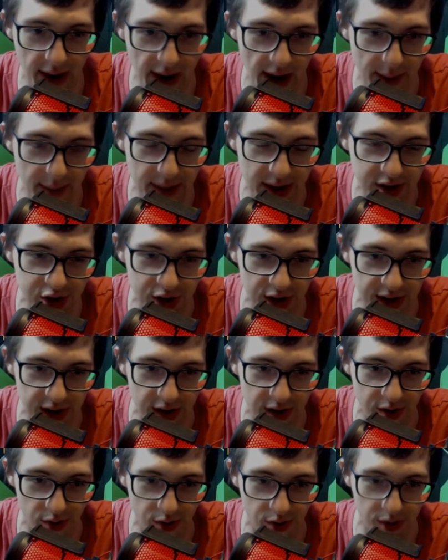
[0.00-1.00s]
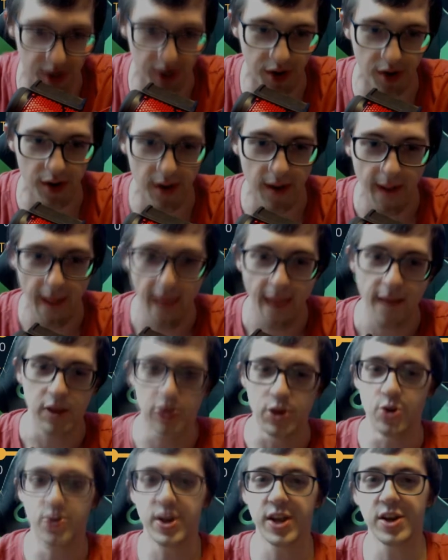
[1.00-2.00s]
I mentioned it earlier.
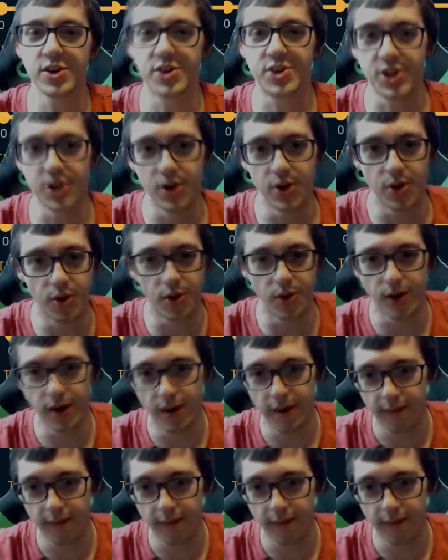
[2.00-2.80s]
You can do...